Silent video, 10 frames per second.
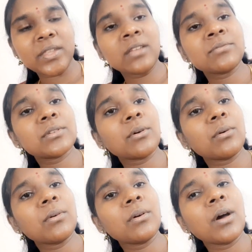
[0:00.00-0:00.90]
If
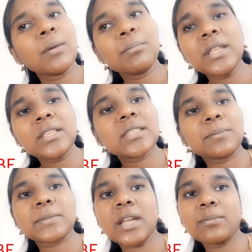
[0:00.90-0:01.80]
so, please
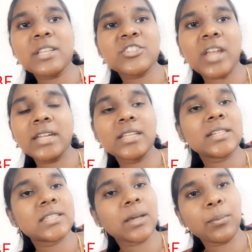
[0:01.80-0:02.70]
subscribe the channel
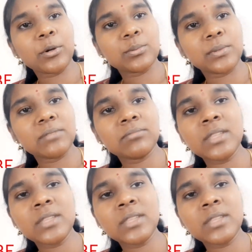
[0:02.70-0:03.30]
and support me.